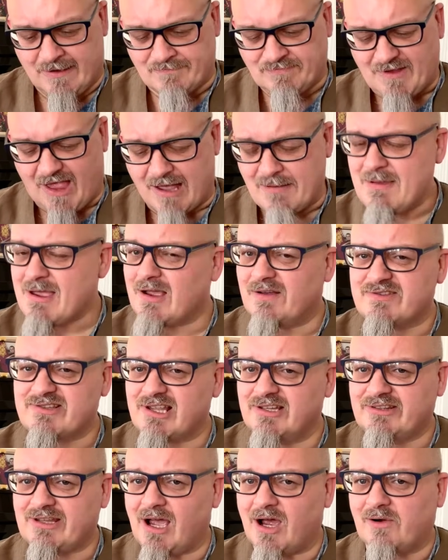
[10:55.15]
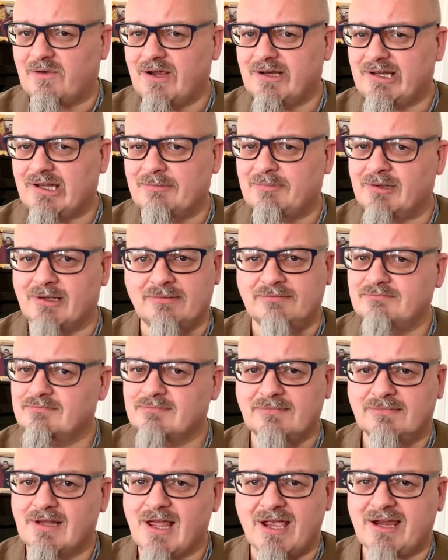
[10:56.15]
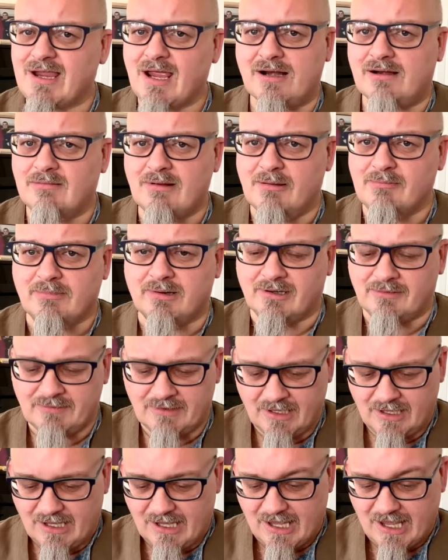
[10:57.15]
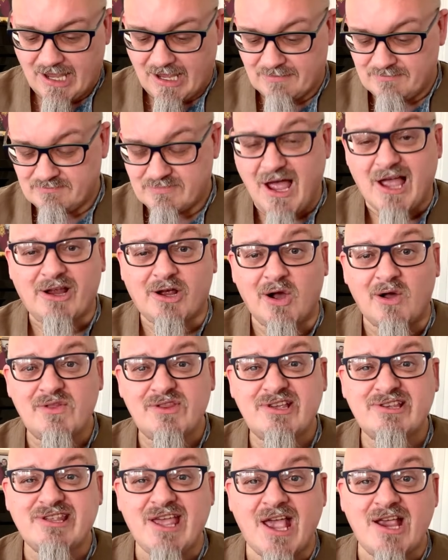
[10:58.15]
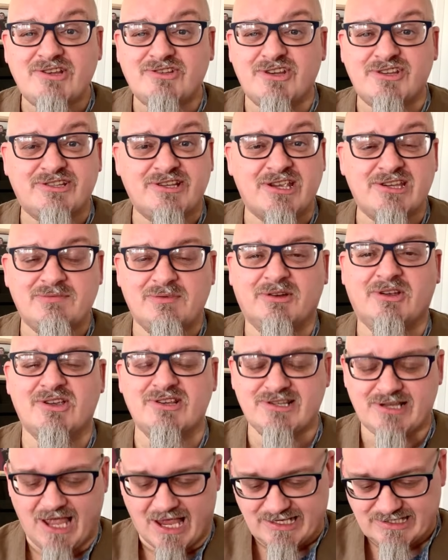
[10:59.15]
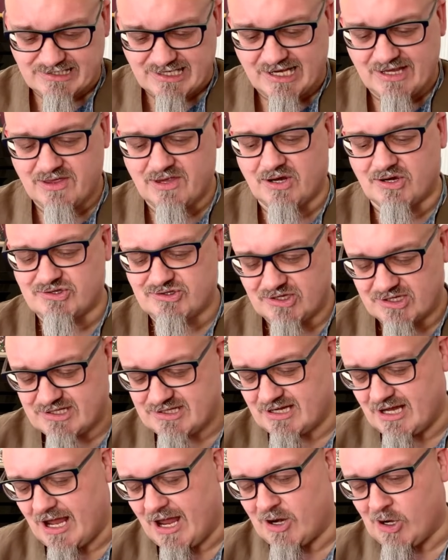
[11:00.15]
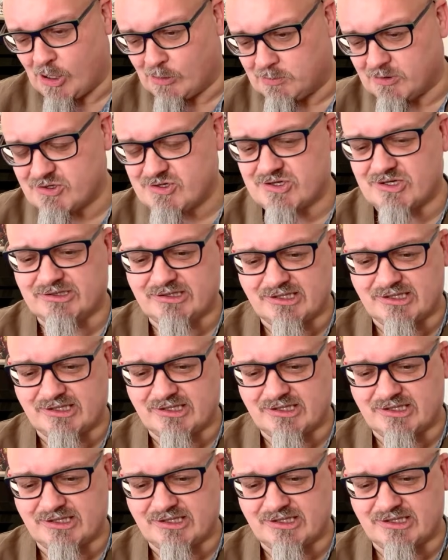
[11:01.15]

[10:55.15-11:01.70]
I might have said that already, but I can't remember. But I call these extra stitch because I say they're just an opportunity